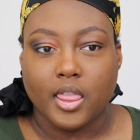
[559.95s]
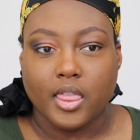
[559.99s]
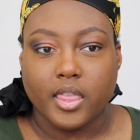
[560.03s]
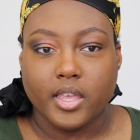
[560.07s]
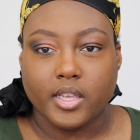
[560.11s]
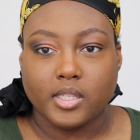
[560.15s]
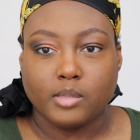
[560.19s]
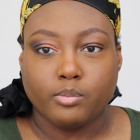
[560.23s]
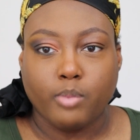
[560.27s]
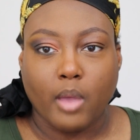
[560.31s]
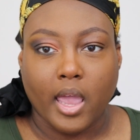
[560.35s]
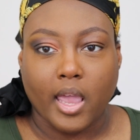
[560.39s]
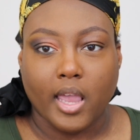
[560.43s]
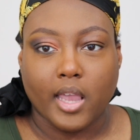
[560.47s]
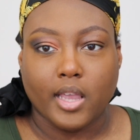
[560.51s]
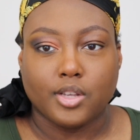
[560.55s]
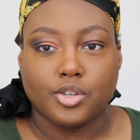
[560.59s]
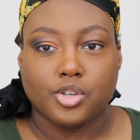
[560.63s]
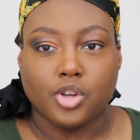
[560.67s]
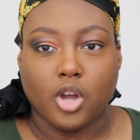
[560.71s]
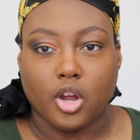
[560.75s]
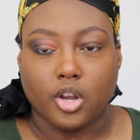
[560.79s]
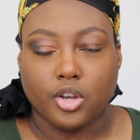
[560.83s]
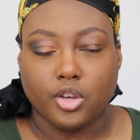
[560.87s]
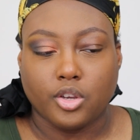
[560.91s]
this
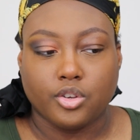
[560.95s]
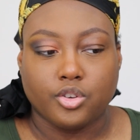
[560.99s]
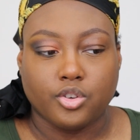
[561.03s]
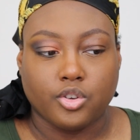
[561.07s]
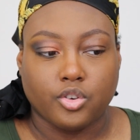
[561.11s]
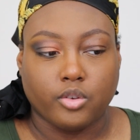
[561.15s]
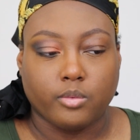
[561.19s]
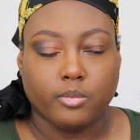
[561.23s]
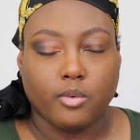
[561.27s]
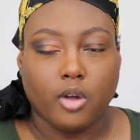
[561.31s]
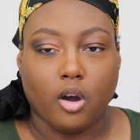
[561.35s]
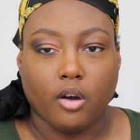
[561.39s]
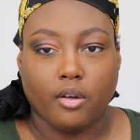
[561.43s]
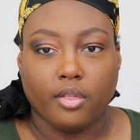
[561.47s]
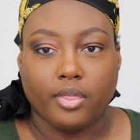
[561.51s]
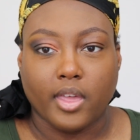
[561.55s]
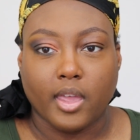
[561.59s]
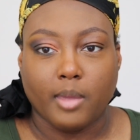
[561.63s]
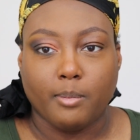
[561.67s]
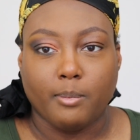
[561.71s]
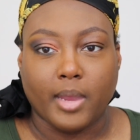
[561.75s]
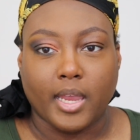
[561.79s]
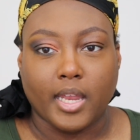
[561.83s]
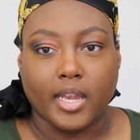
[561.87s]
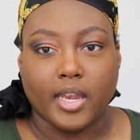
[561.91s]
page on YouTube called
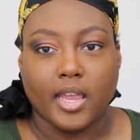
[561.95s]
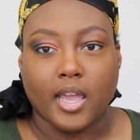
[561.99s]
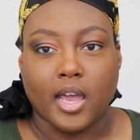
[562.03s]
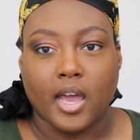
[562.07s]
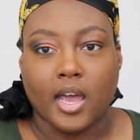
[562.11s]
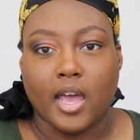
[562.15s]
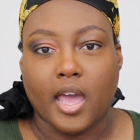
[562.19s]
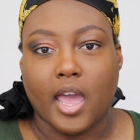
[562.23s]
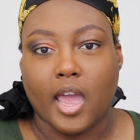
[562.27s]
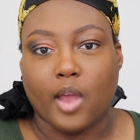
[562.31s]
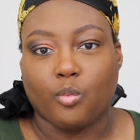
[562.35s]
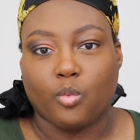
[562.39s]
Think Media,